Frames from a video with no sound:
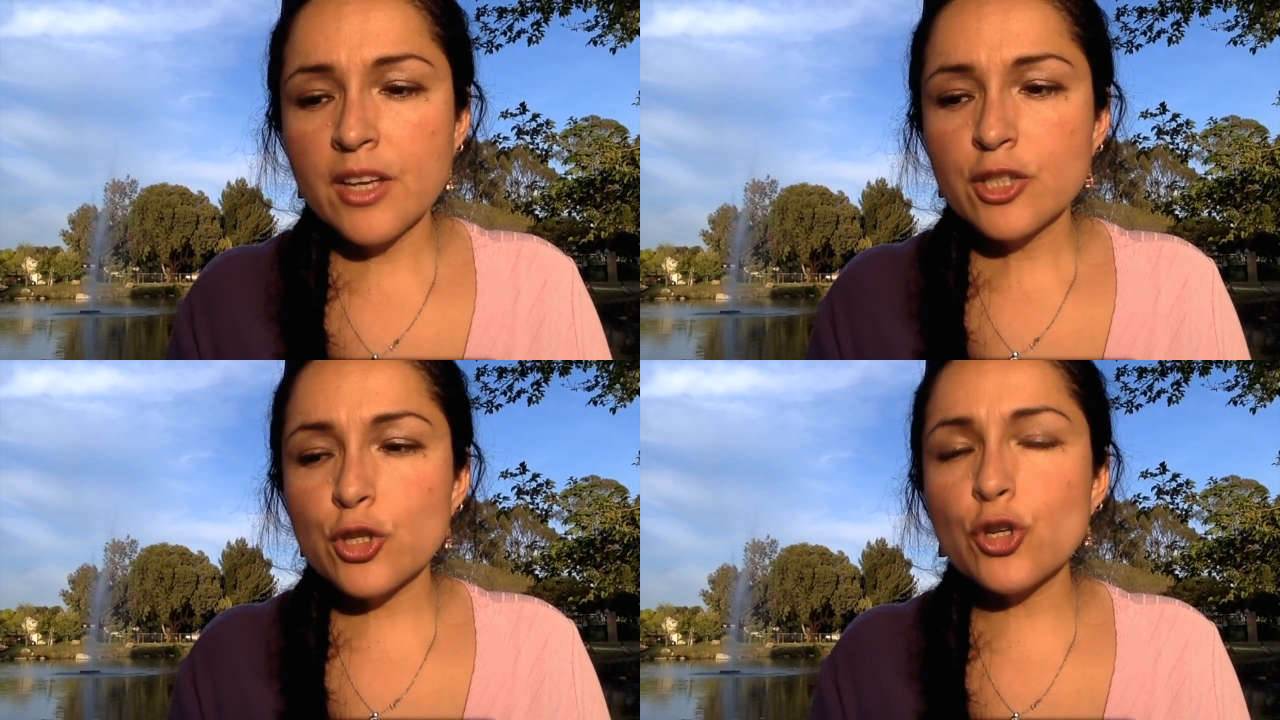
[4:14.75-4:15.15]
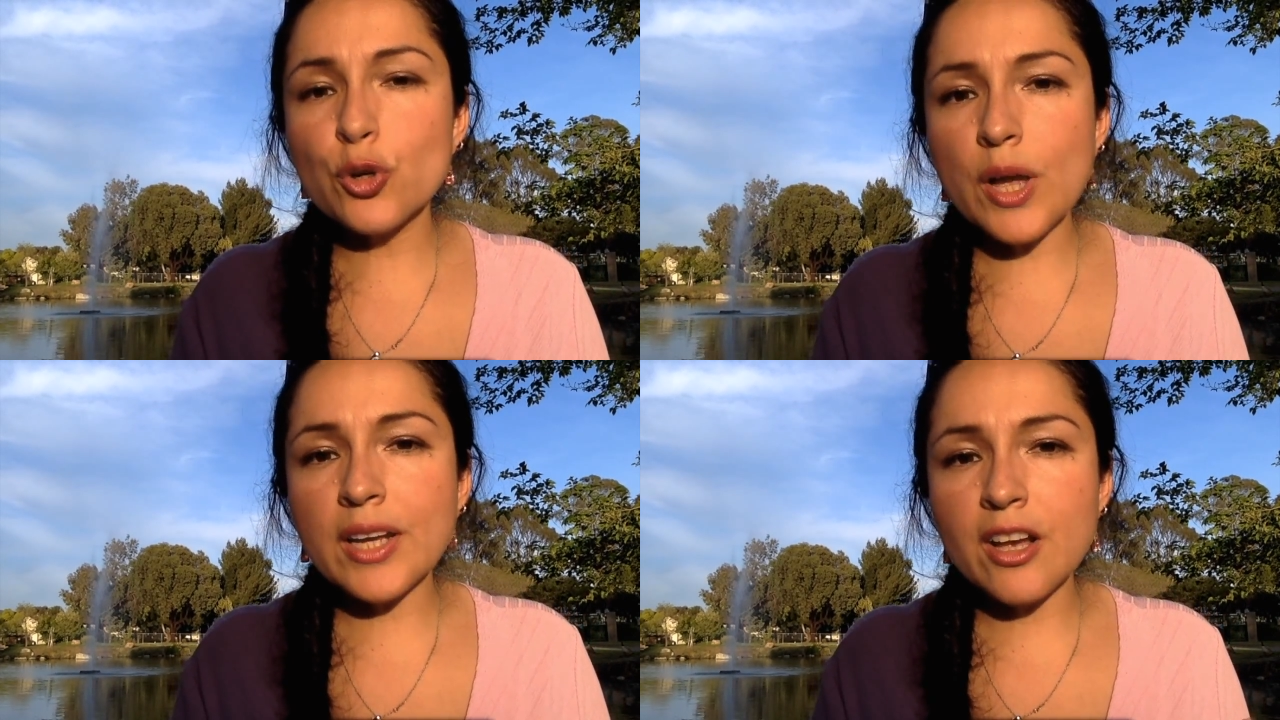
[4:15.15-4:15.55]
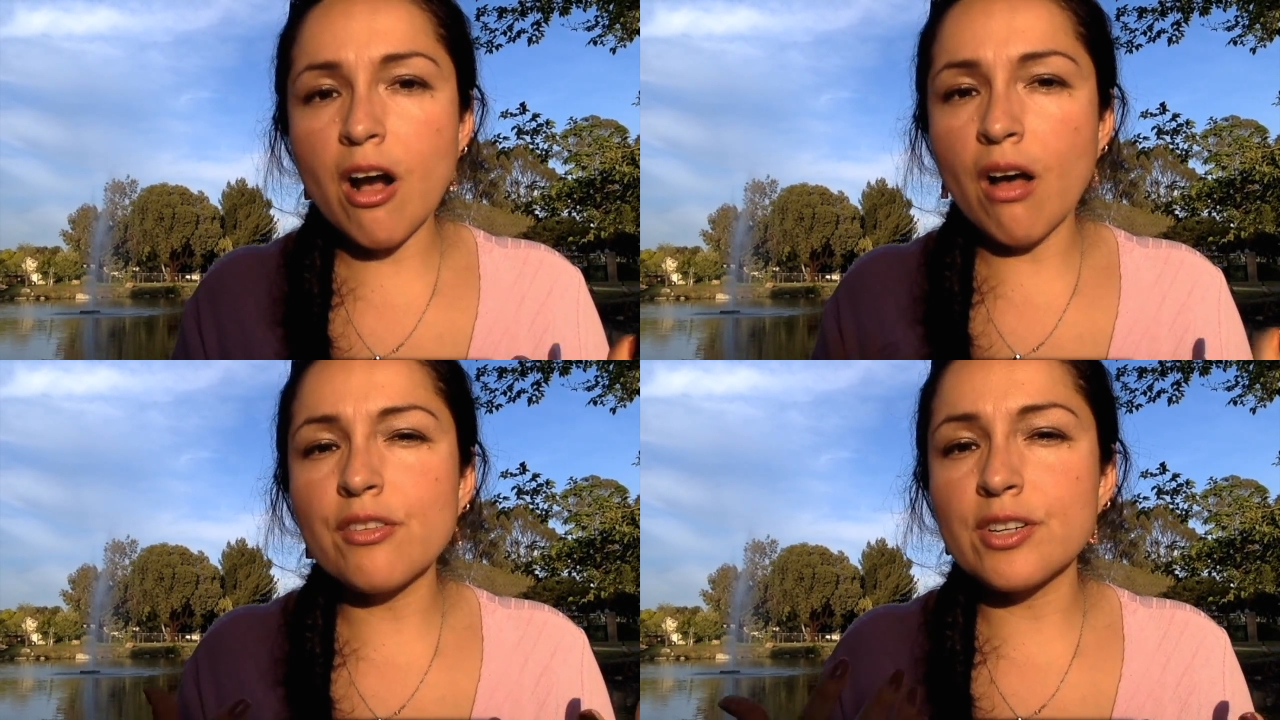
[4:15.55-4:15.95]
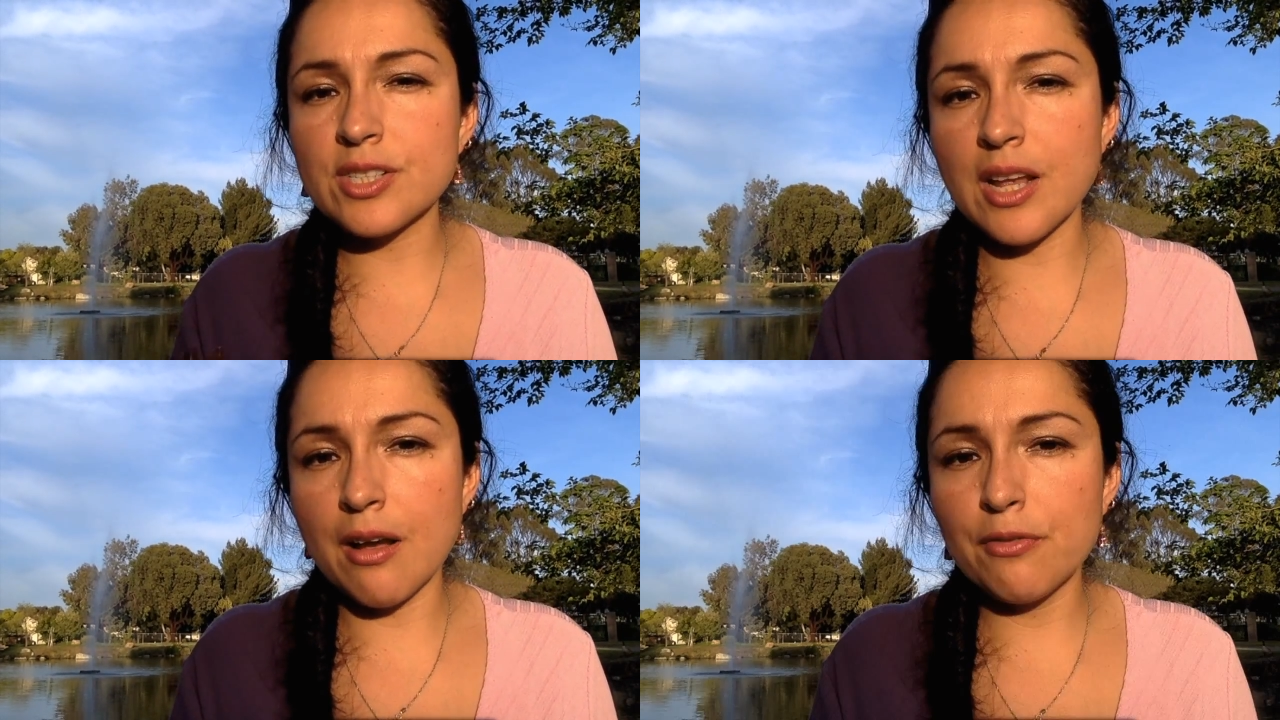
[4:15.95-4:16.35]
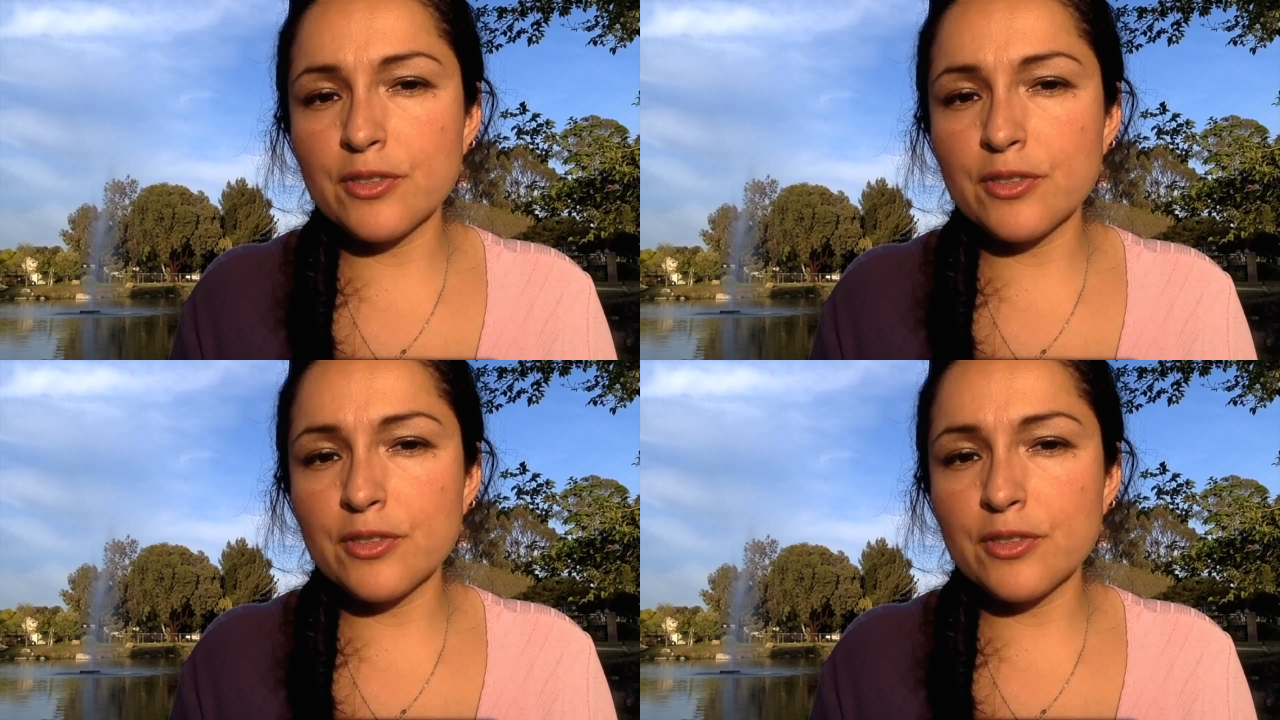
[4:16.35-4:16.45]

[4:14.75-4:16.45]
So you're getting other stuff.